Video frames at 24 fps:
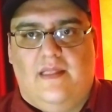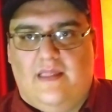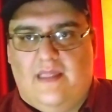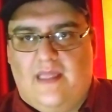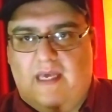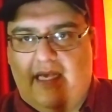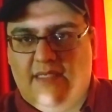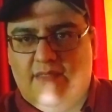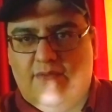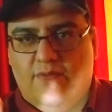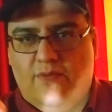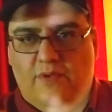
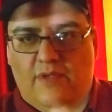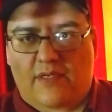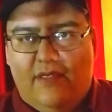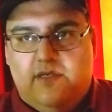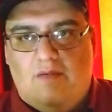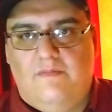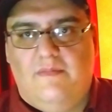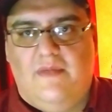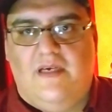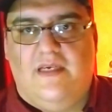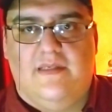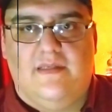That's where you
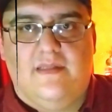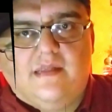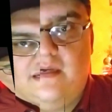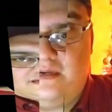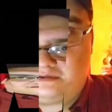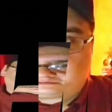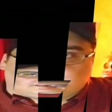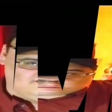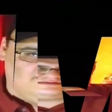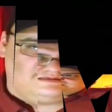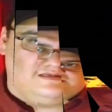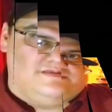messed
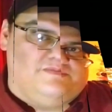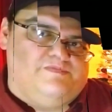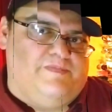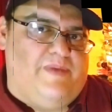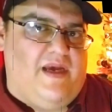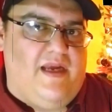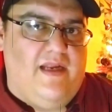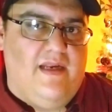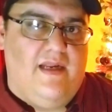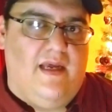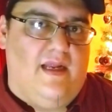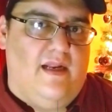up. These
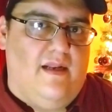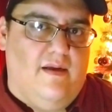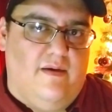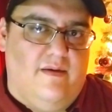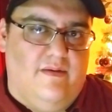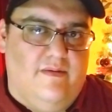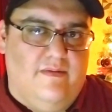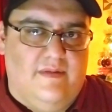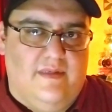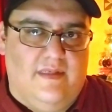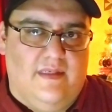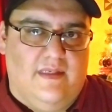payday
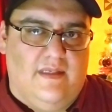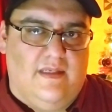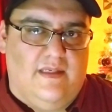loans,